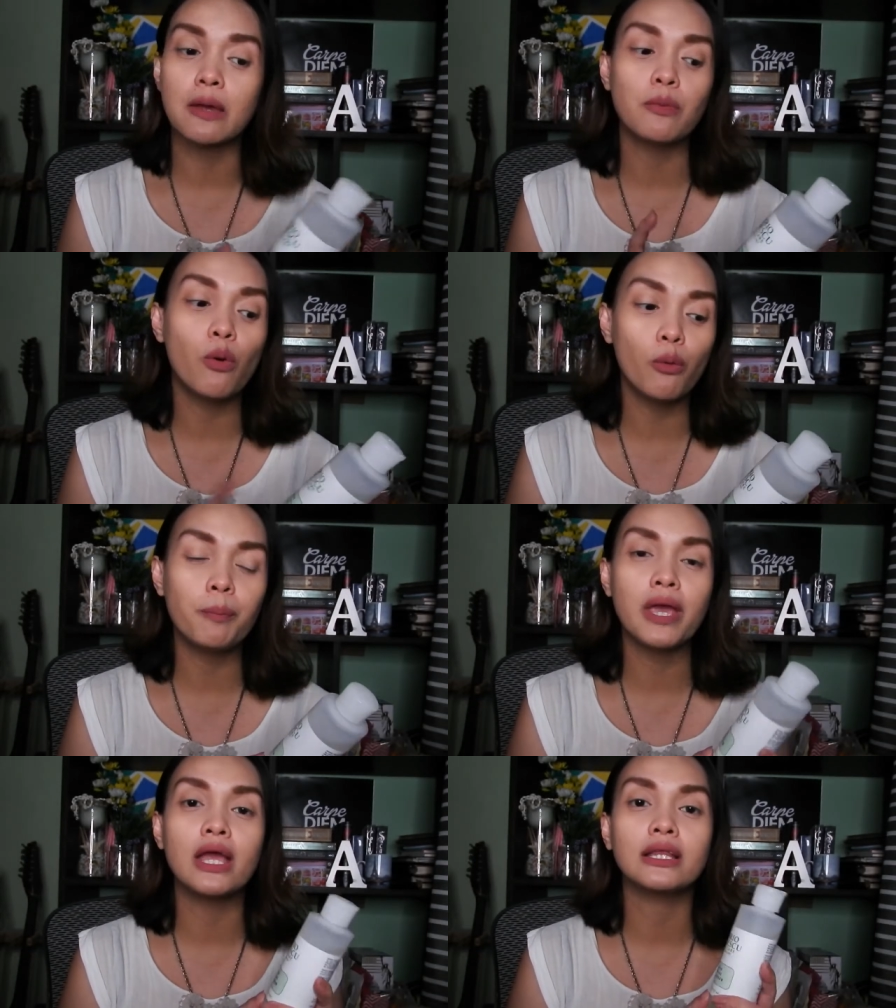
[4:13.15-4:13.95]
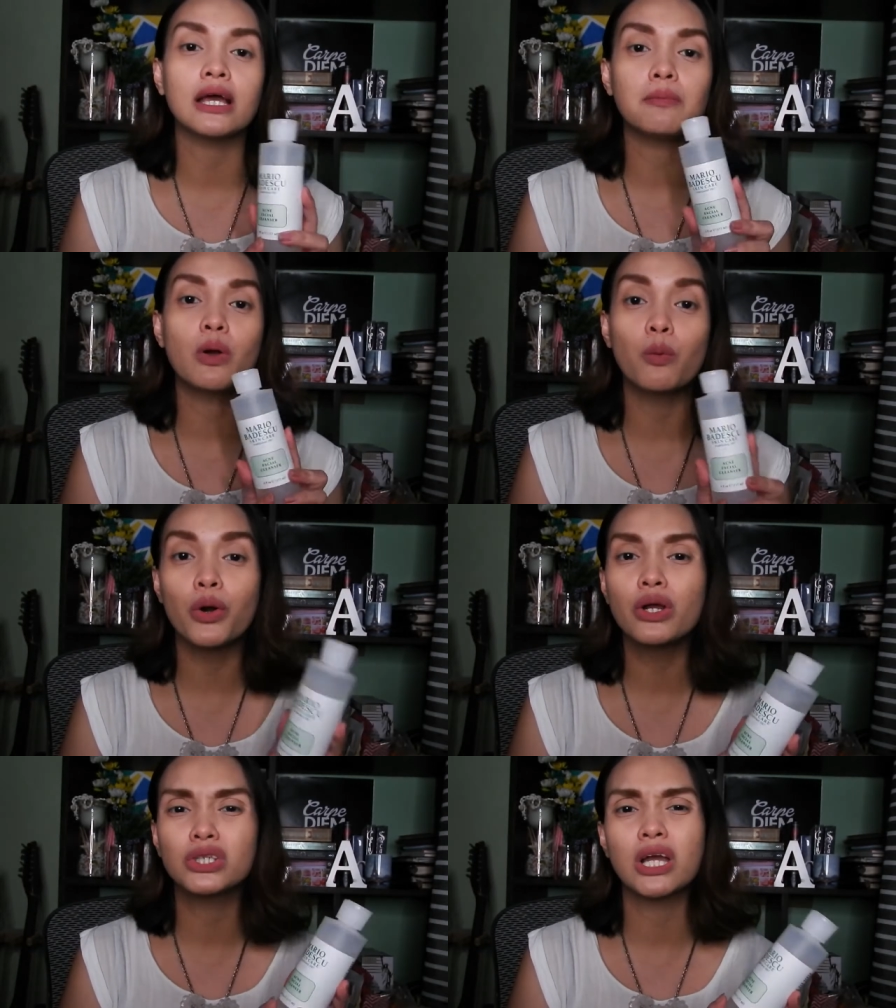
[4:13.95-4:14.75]
I'm hoping na
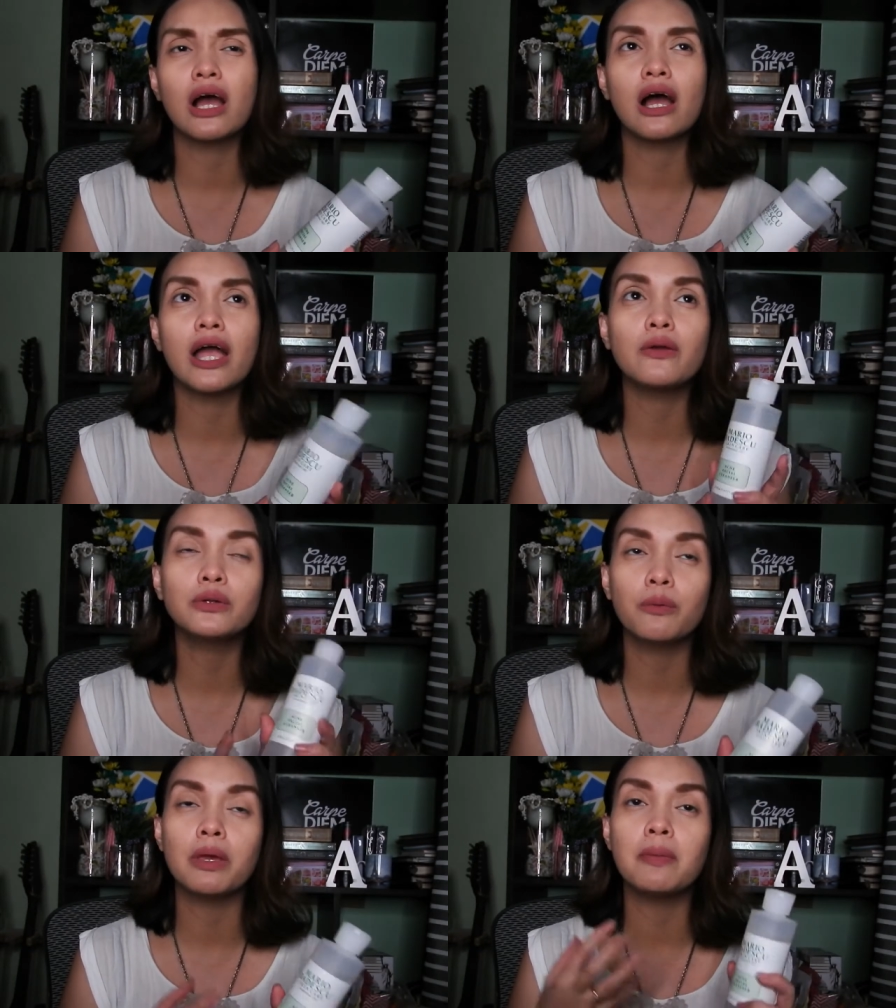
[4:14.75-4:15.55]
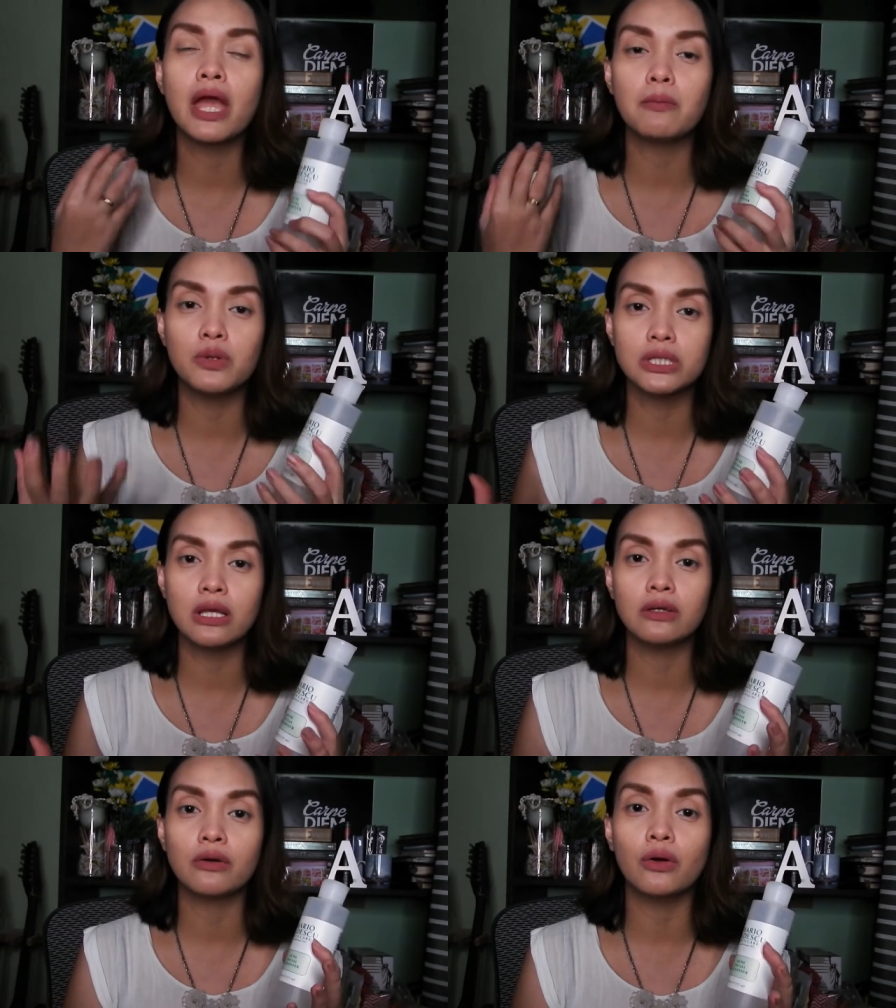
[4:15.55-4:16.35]
mag-work siya. I don't know, maybe I'm
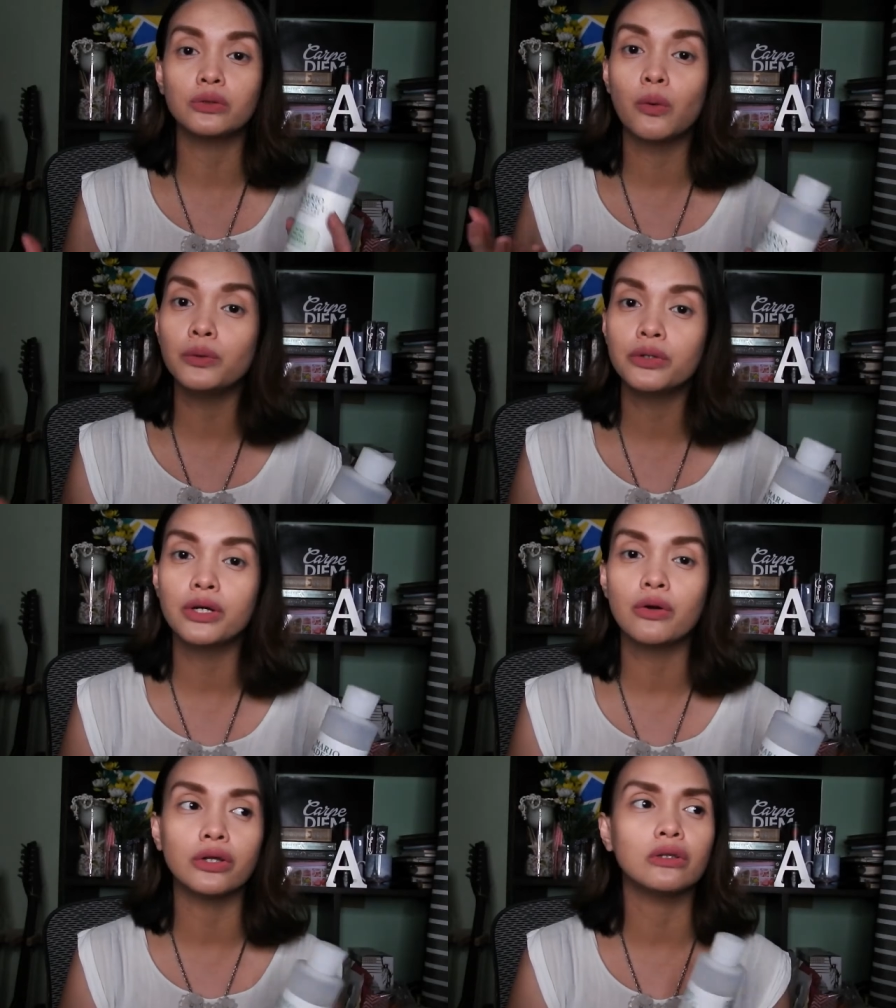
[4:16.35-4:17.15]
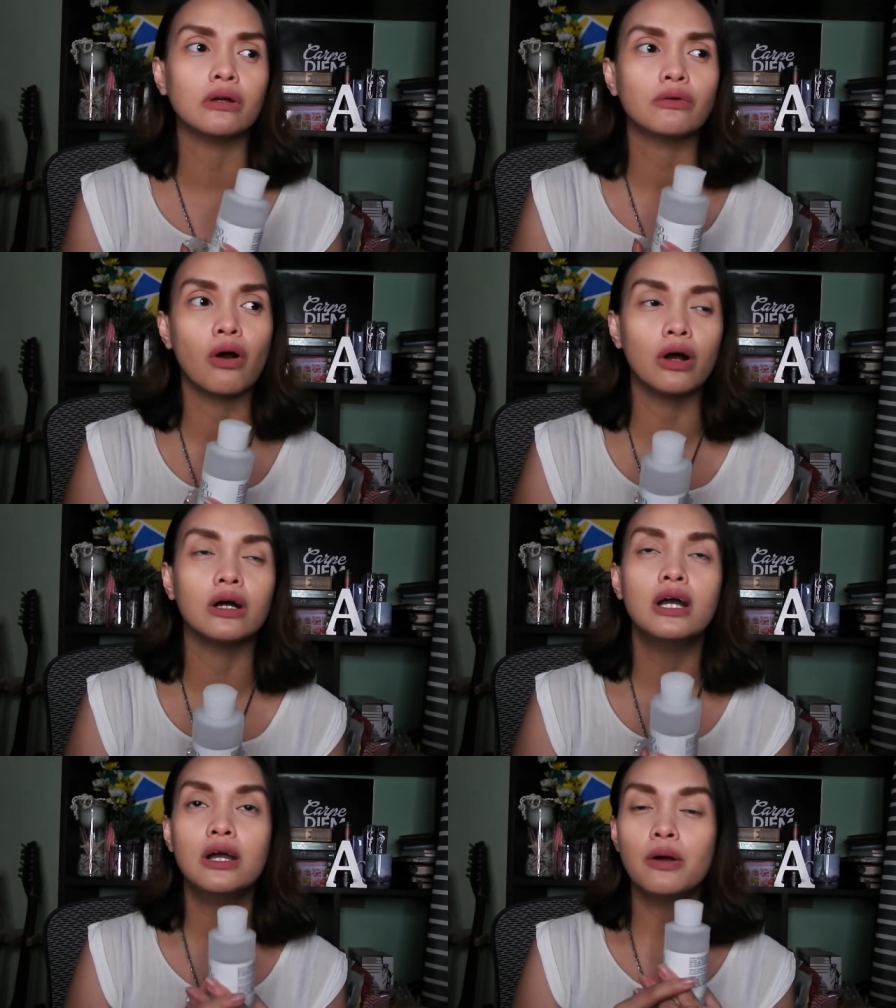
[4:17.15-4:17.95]
using the wrong toner or the
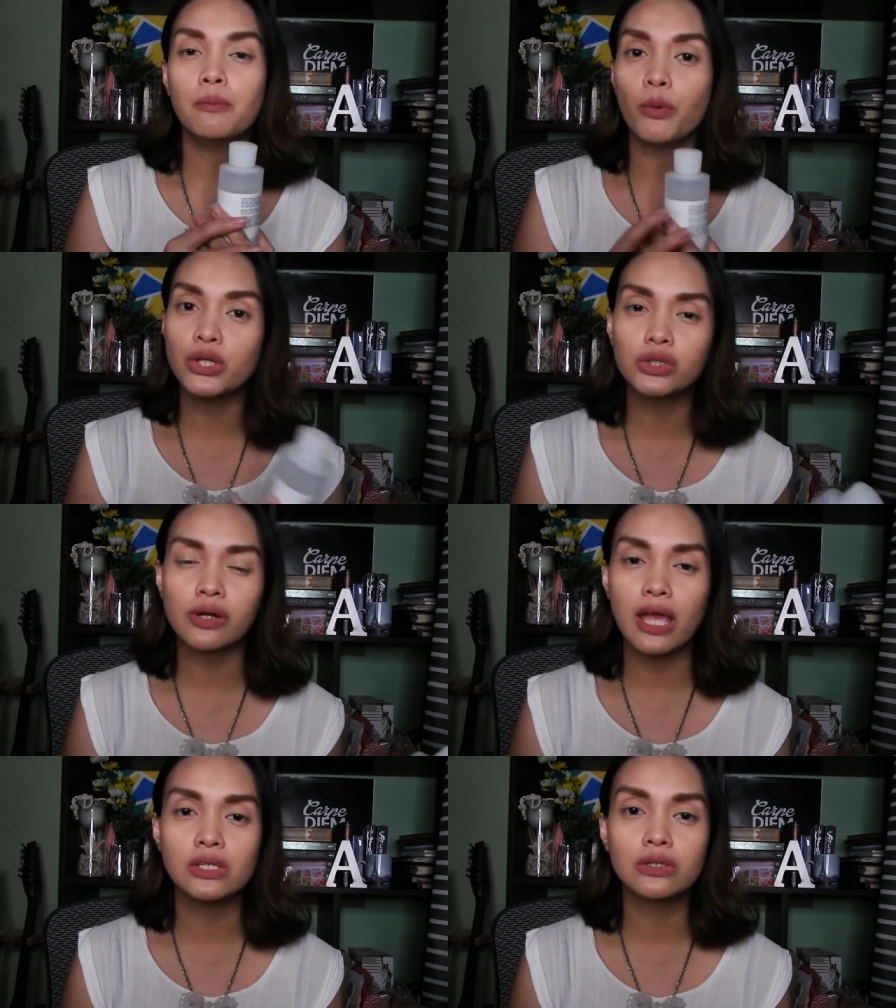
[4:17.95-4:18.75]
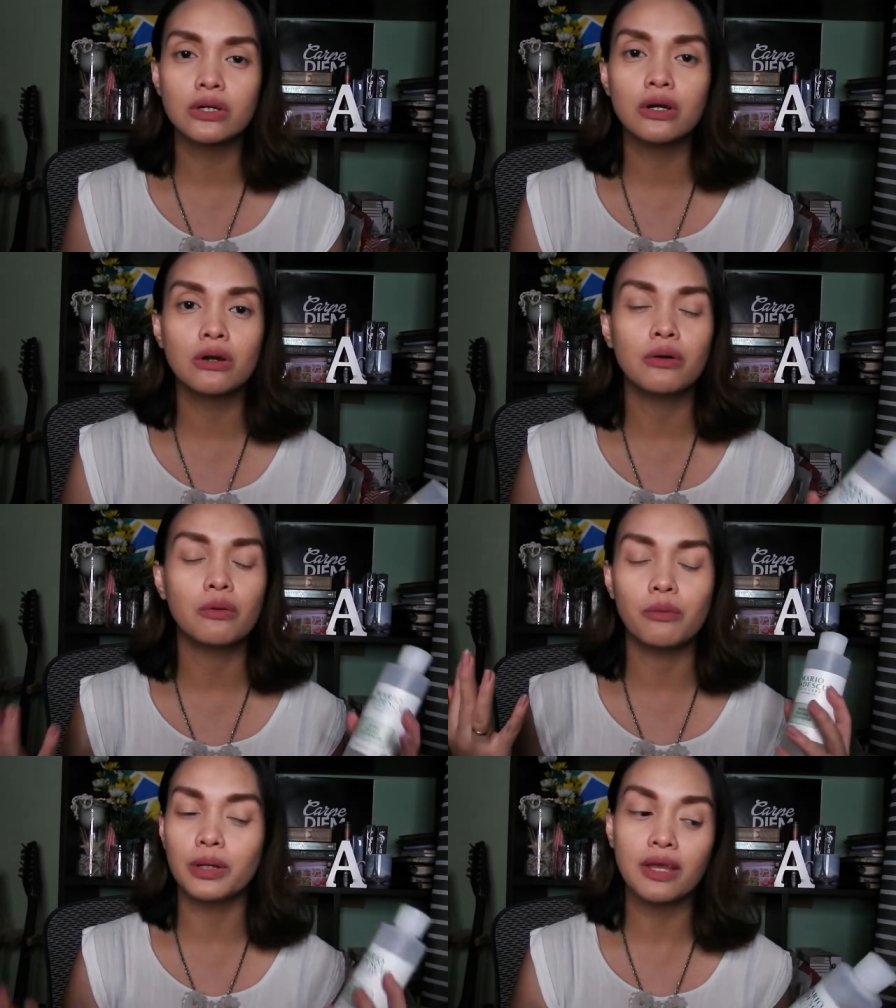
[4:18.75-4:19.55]
wrong moisturizer,
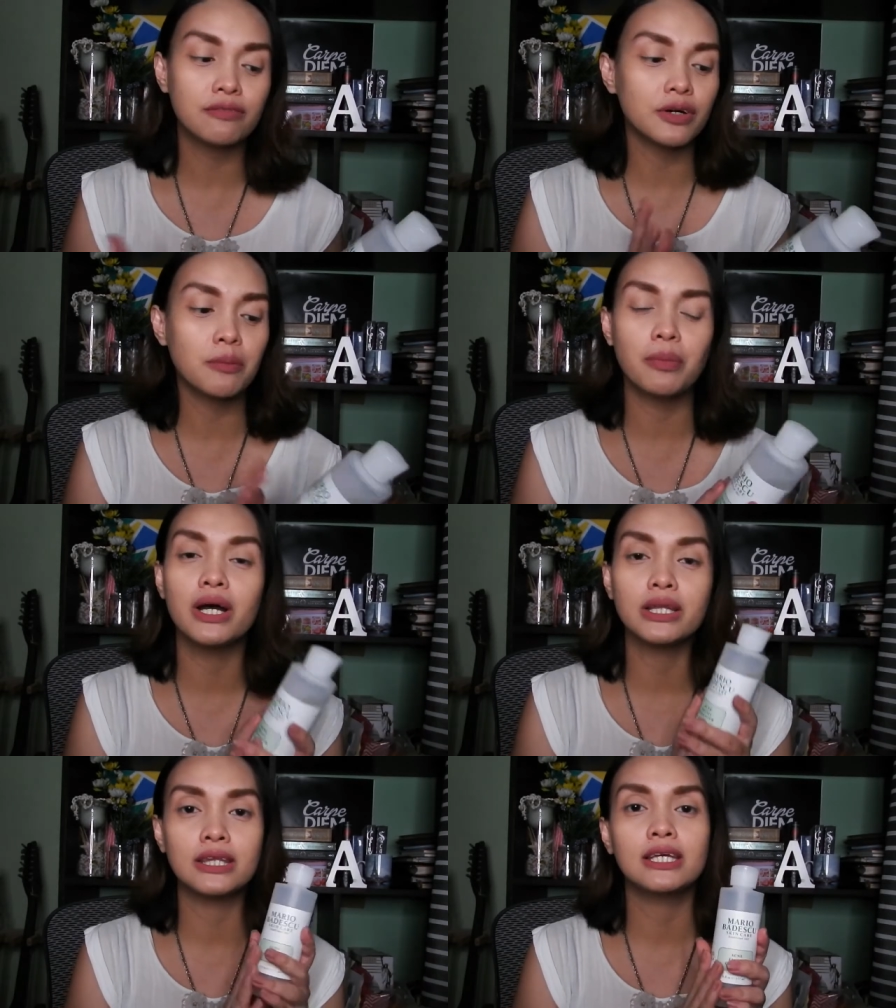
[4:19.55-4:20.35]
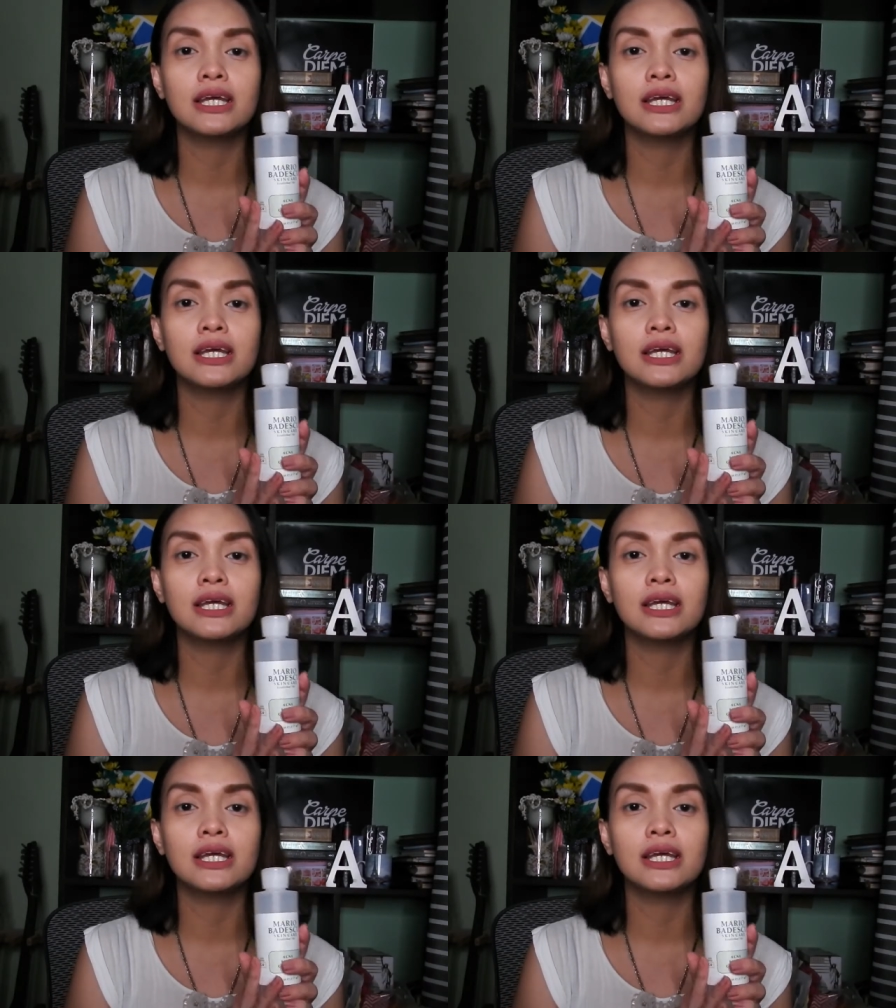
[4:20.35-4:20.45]
whatever, but